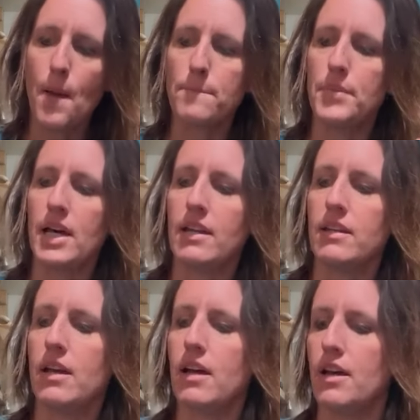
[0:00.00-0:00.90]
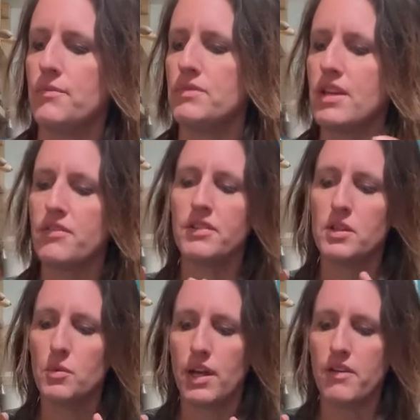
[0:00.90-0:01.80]
but um, definitely
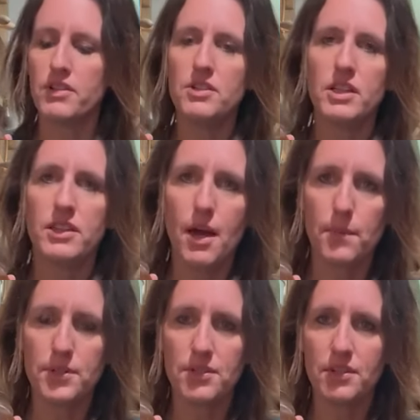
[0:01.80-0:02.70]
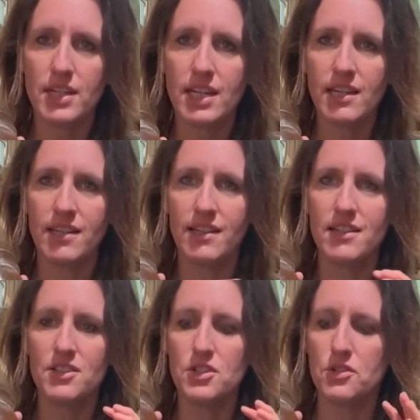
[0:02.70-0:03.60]
whenever you get the opportunity
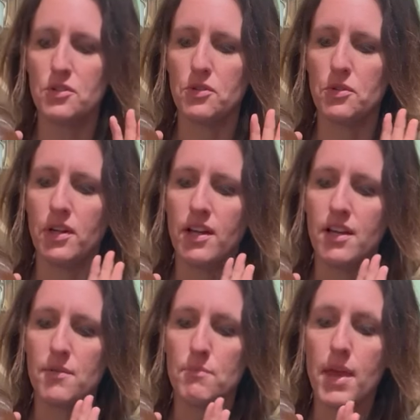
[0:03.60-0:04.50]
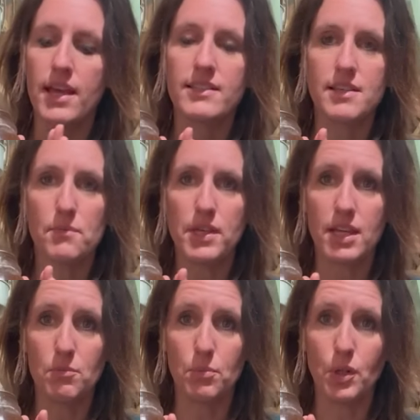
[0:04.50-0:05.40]
to make something
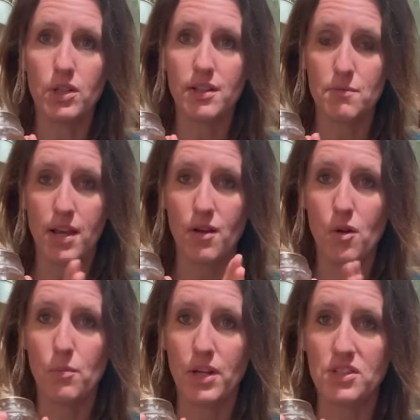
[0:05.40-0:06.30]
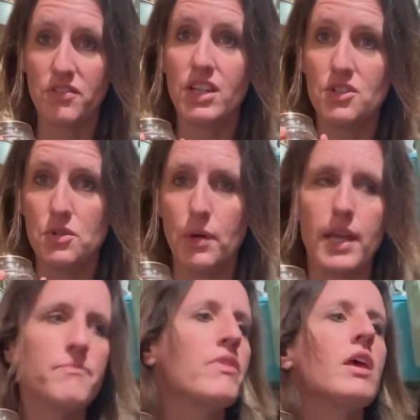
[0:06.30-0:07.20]
in bulk and make a whole bunch of it, do
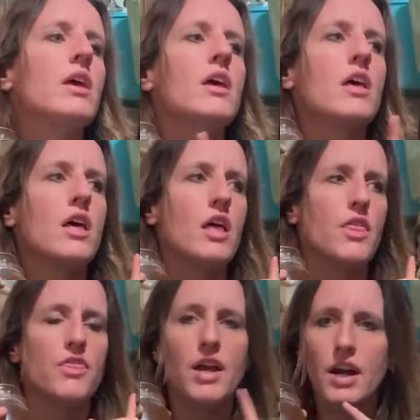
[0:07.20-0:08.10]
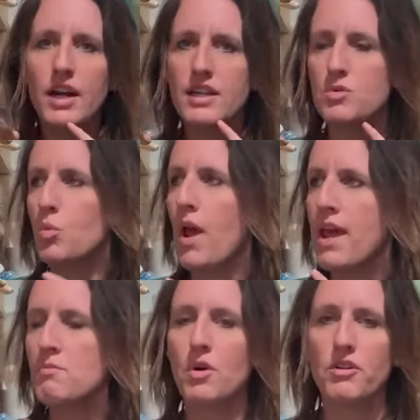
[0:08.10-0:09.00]
it. There is way
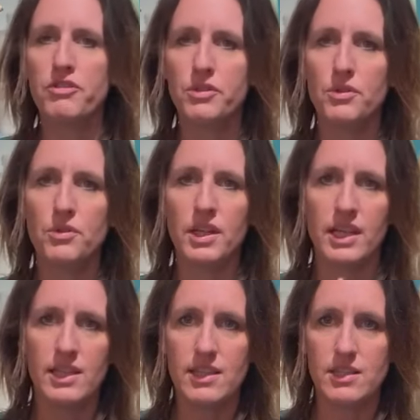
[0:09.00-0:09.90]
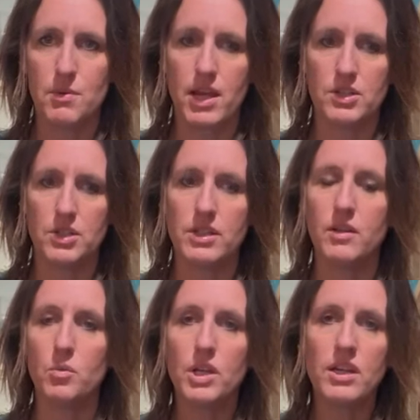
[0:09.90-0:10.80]
more food in this pantry
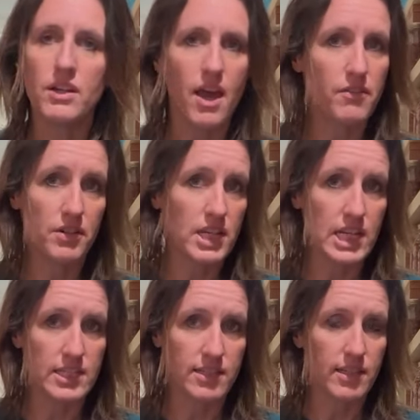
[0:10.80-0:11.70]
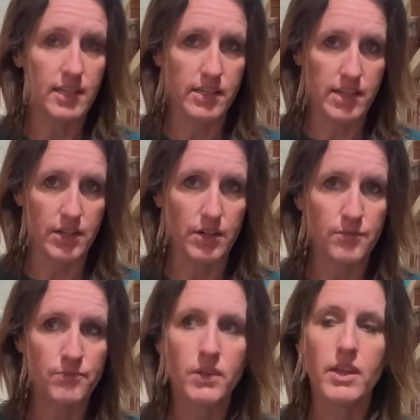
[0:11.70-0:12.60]
than we could ever eat in a year.
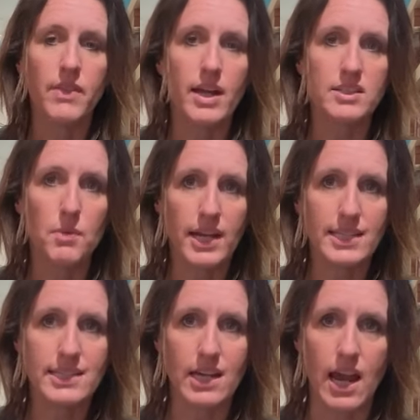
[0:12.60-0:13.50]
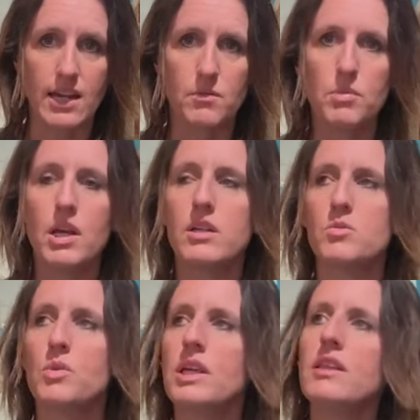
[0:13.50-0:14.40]
That's by design because
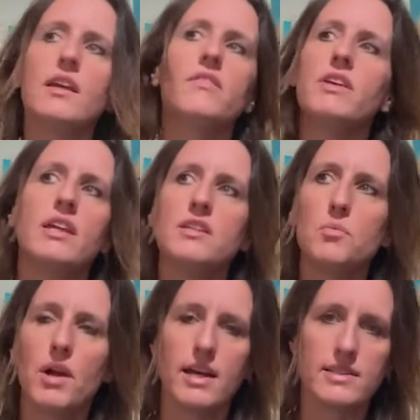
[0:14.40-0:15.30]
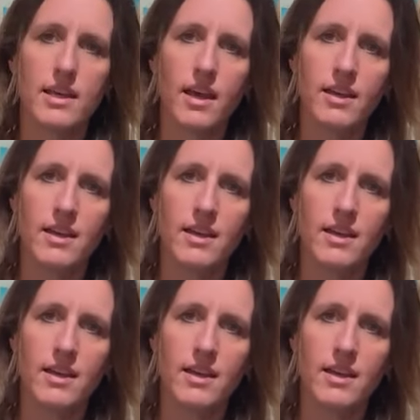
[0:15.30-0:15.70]
we live in Nebraska.